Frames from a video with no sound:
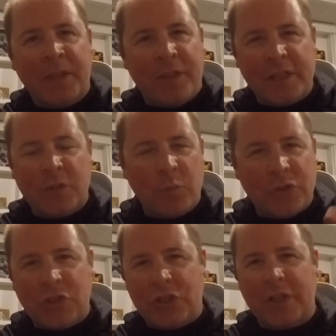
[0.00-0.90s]
This
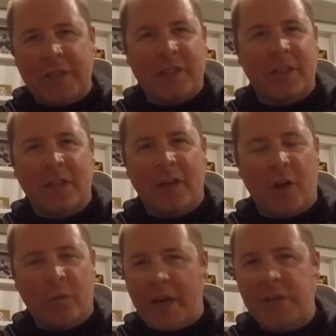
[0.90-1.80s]
was just
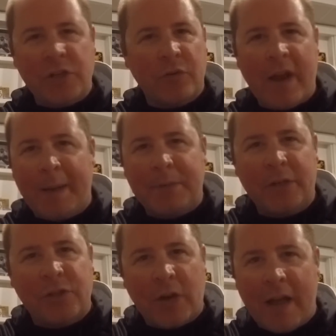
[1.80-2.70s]
a Ranger
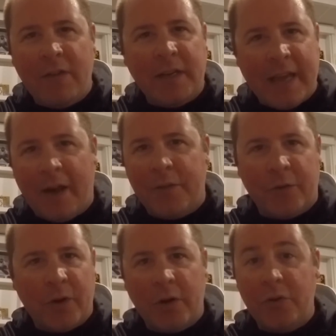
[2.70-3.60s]
Raptor driving down the
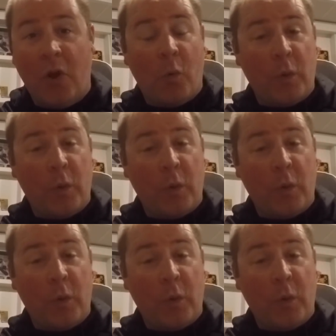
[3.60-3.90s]
road